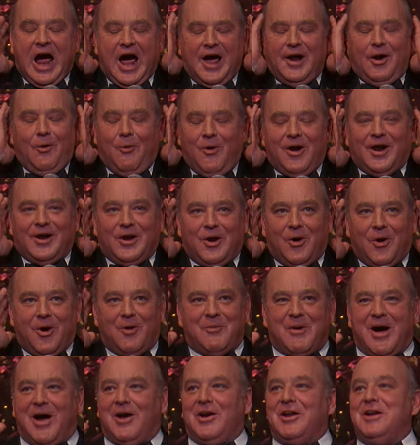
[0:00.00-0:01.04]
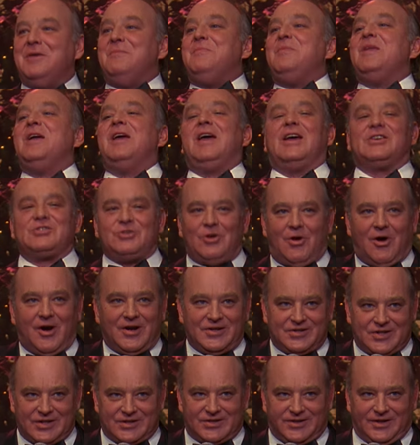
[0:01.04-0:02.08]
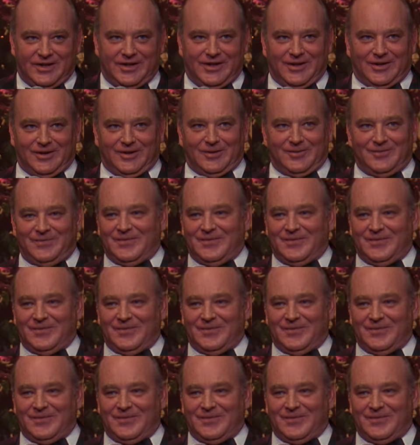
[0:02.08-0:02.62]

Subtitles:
I don't want to know about it, as long as it's legal.